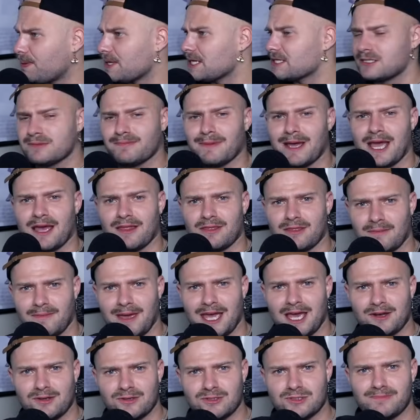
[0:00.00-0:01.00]
Piss Man, the
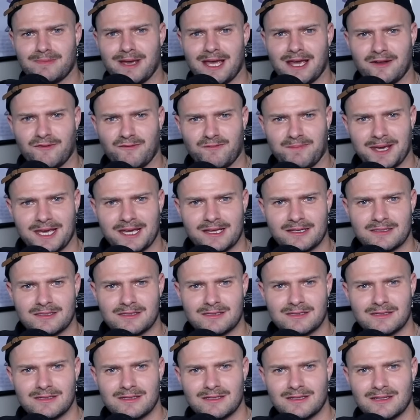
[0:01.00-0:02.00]
man who's made of
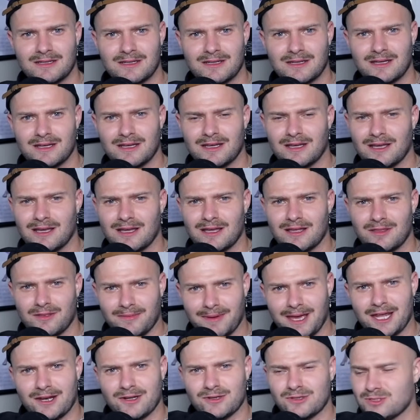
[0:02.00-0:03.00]
piss? The
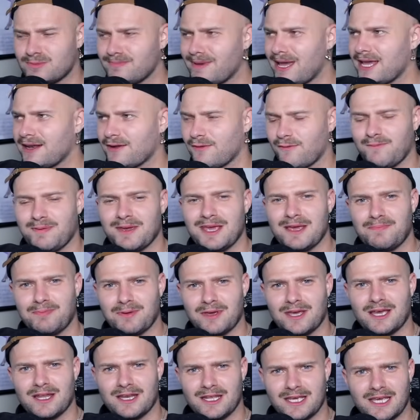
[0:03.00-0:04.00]
man who's made of
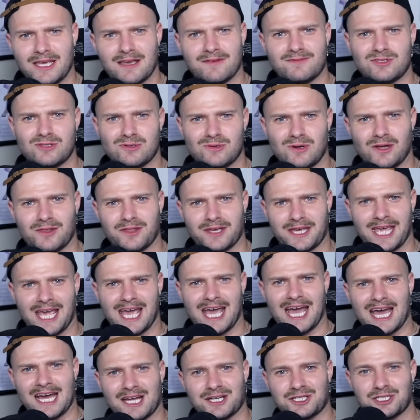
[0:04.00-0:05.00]
pee-pee and he gives you all the
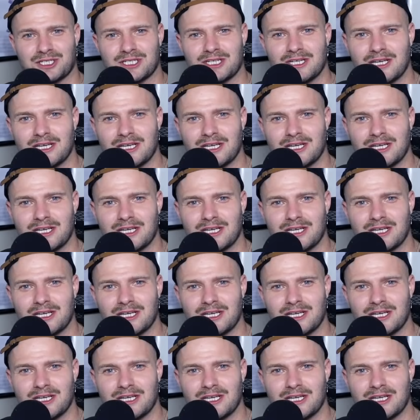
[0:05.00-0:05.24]
cash.